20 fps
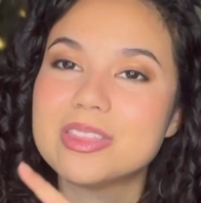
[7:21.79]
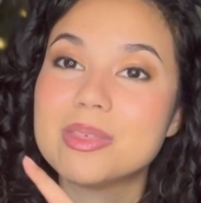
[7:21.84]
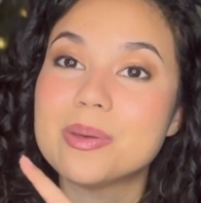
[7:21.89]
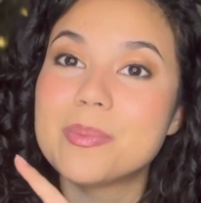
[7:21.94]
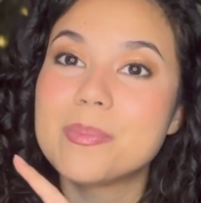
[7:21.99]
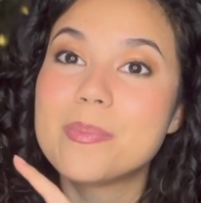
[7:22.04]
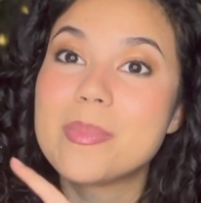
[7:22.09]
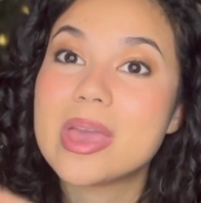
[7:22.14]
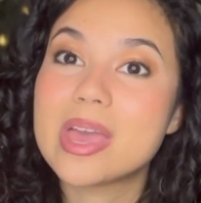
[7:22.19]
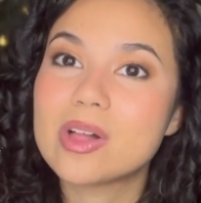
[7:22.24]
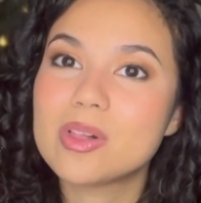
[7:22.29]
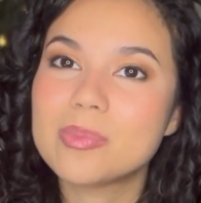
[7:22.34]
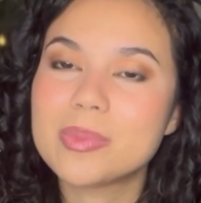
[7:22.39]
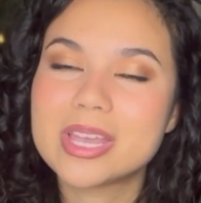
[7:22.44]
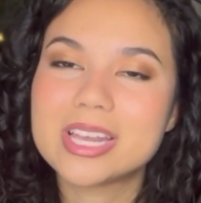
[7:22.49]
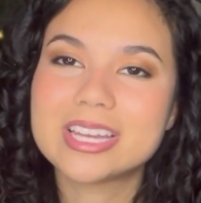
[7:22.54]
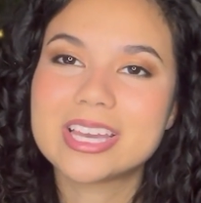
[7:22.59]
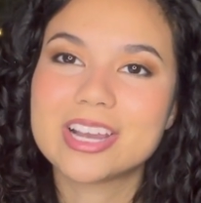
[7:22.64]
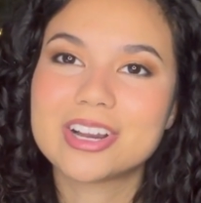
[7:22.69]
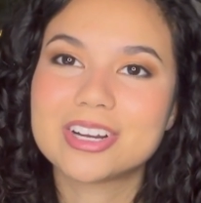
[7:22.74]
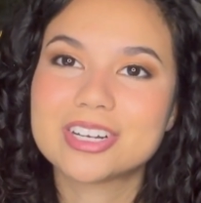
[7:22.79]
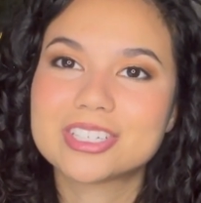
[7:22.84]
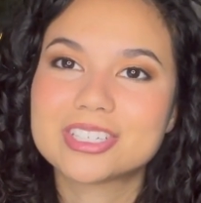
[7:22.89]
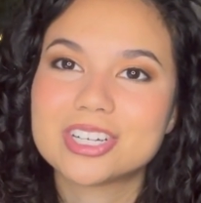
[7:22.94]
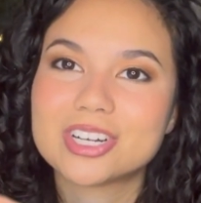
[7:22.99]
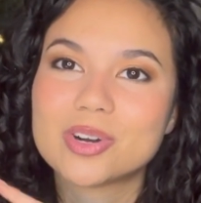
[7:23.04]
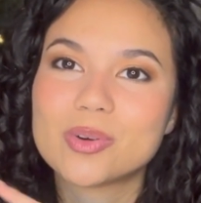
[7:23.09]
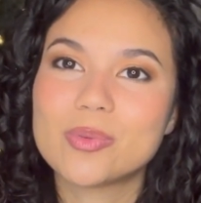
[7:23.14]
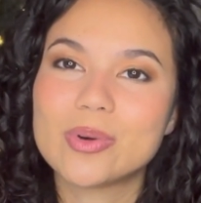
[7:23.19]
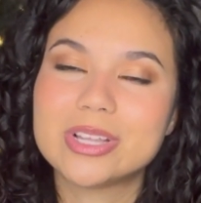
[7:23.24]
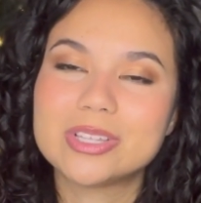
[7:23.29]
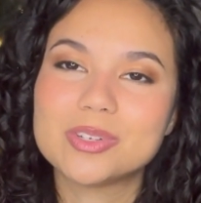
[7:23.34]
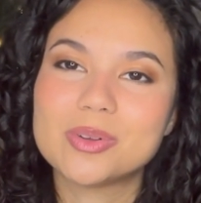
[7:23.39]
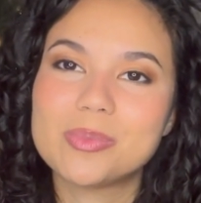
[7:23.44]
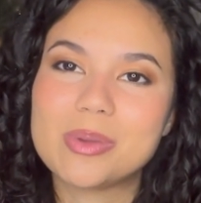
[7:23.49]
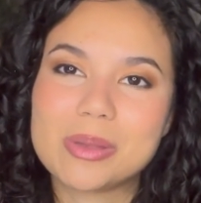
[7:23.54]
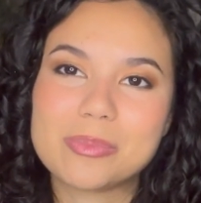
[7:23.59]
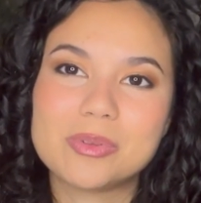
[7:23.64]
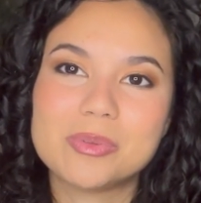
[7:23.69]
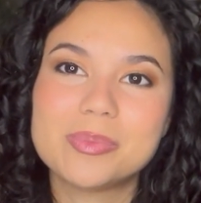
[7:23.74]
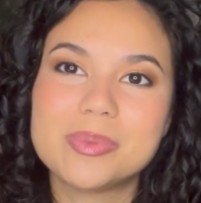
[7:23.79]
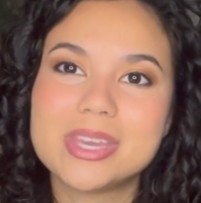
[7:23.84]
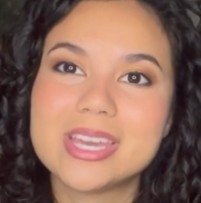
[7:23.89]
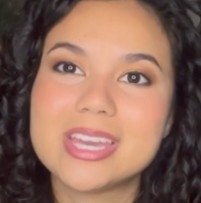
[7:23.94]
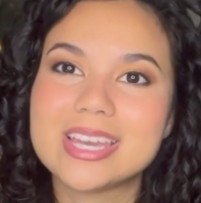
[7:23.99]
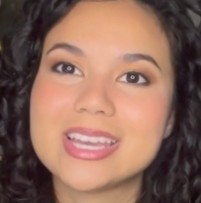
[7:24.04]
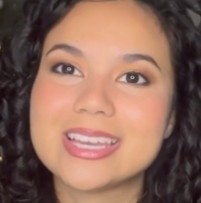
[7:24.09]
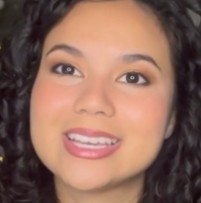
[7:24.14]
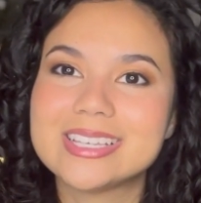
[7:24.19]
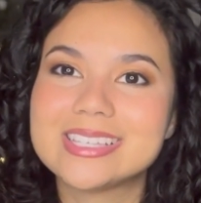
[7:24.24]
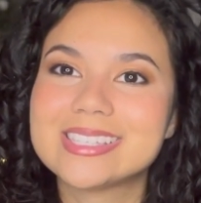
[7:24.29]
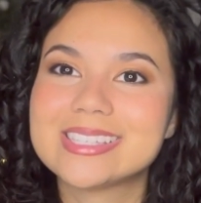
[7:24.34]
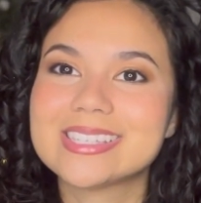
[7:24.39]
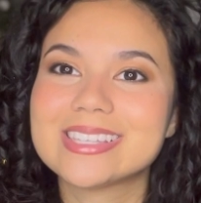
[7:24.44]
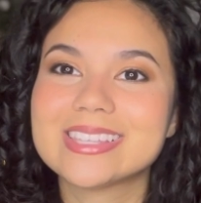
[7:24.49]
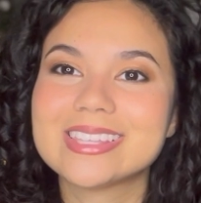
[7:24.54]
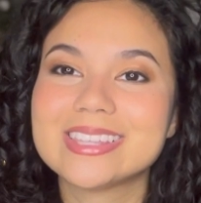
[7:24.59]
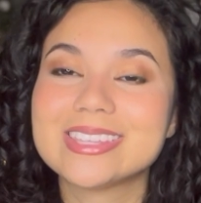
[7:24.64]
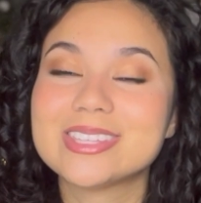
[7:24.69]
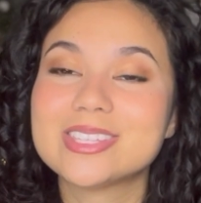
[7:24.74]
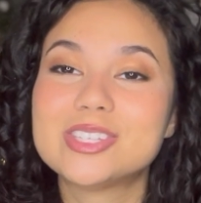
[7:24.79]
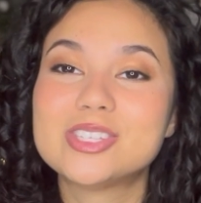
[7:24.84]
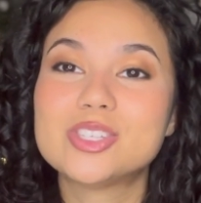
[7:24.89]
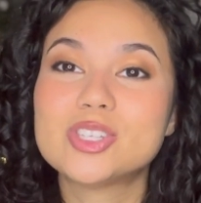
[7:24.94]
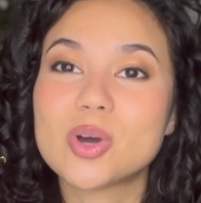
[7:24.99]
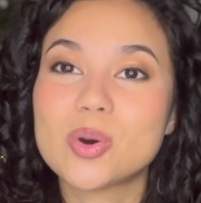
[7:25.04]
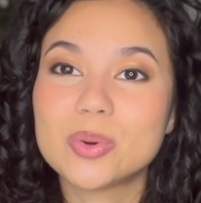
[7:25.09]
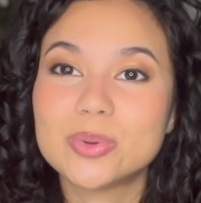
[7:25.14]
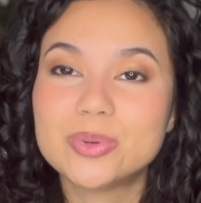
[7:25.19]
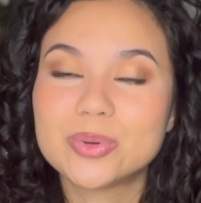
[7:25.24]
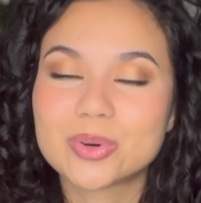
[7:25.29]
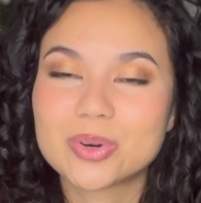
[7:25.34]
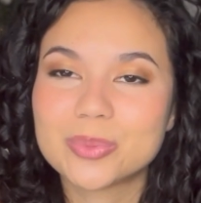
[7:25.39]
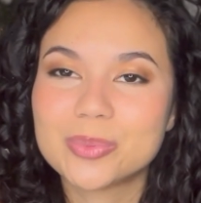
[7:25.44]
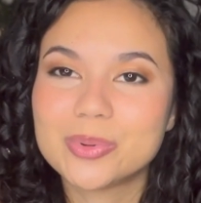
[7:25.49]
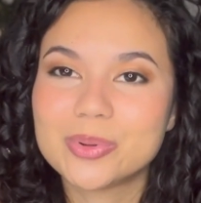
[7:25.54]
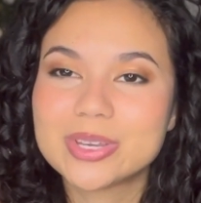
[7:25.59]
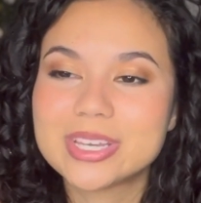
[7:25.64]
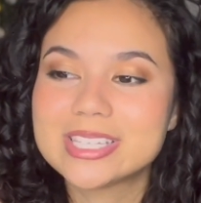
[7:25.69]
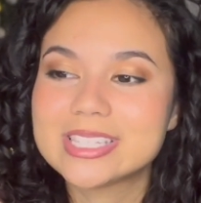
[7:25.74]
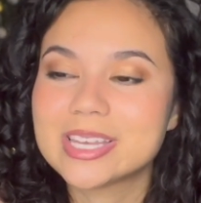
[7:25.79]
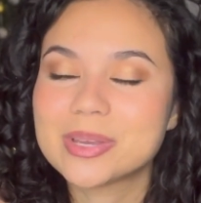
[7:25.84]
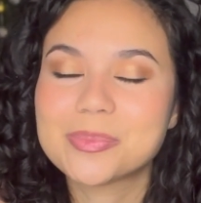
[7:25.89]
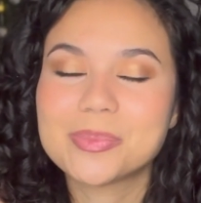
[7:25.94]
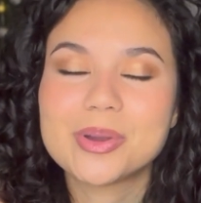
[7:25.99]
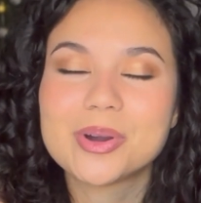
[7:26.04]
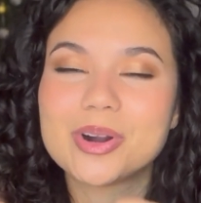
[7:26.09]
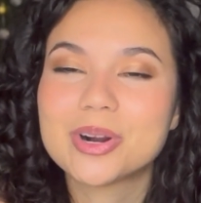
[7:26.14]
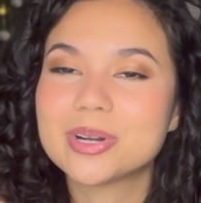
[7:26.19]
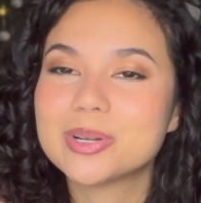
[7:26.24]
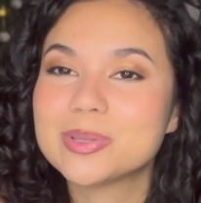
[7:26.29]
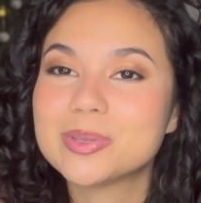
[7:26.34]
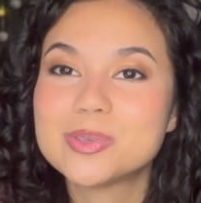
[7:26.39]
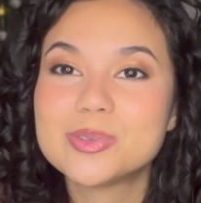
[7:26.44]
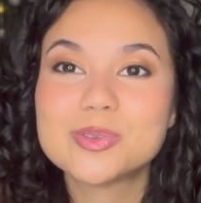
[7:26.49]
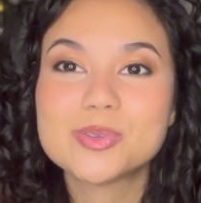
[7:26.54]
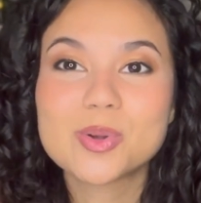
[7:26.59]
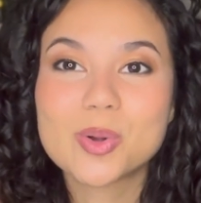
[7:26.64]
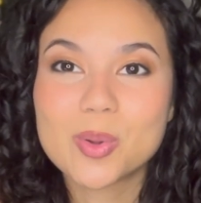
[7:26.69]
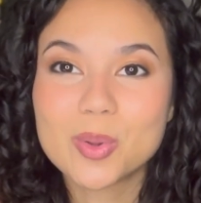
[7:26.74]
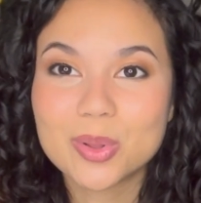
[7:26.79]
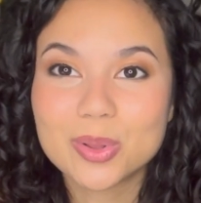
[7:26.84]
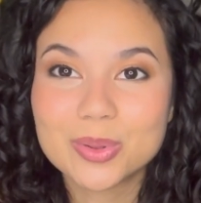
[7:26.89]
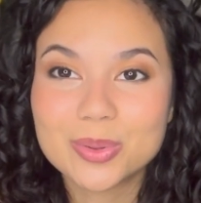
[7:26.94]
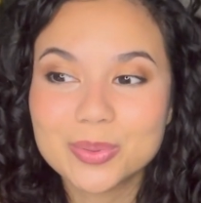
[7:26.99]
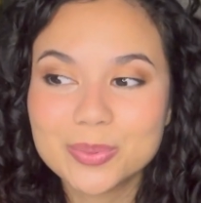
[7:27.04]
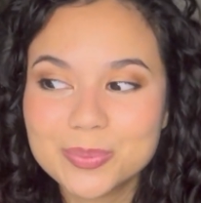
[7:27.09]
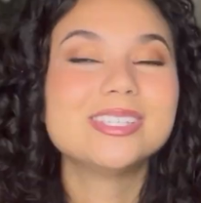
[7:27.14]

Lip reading: The male main character, Wendell Bamblebee, is so adorable. He's like my heart and soul.